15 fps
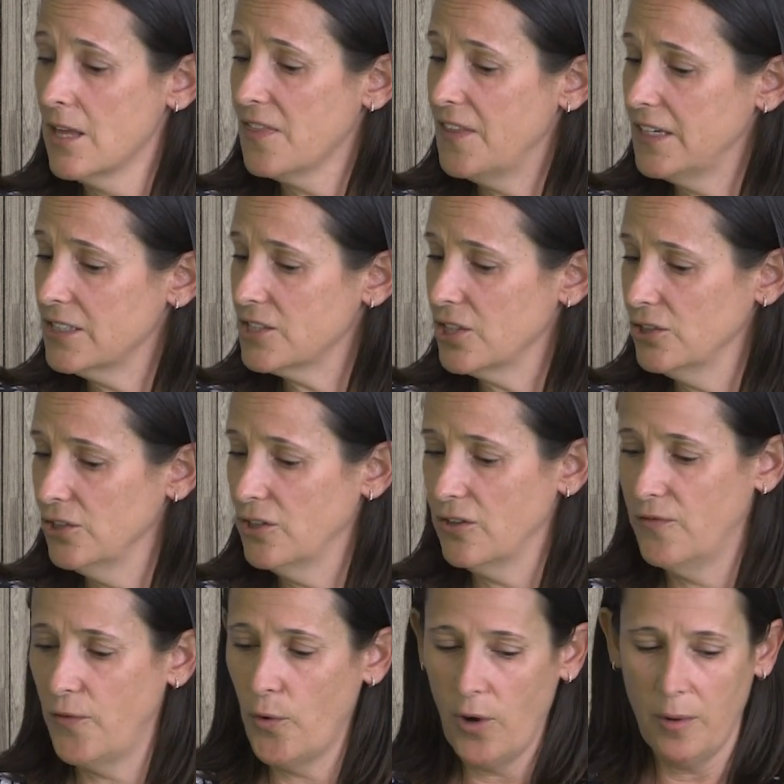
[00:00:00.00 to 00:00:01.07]
Things to look
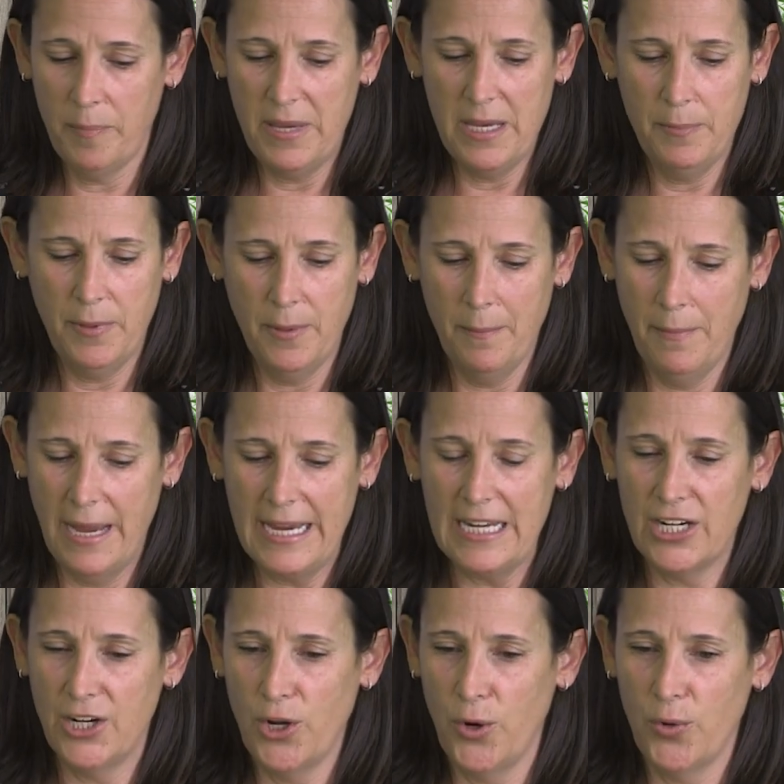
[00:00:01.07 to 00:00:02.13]
for, people
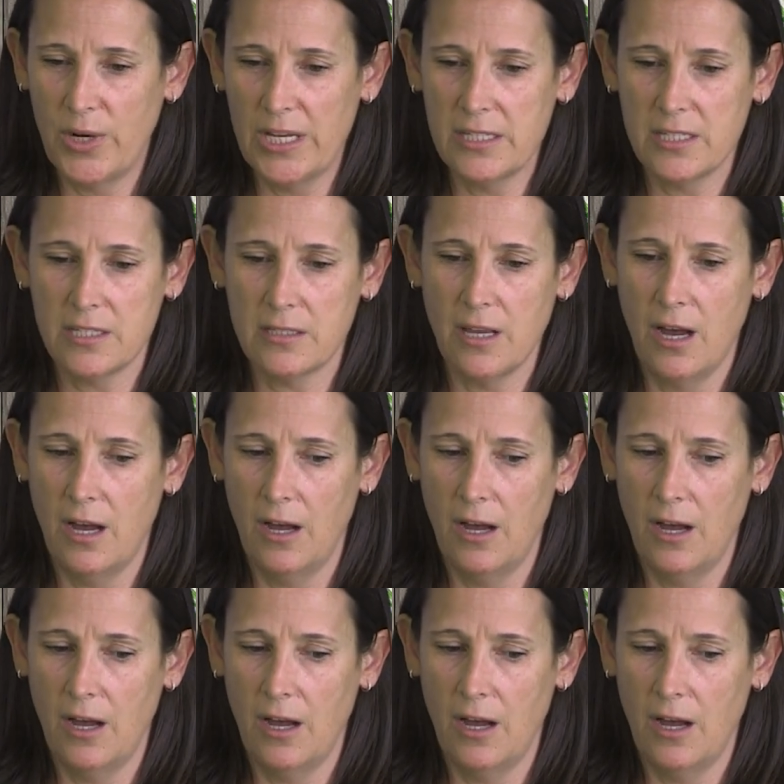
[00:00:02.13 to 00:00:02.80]
might notice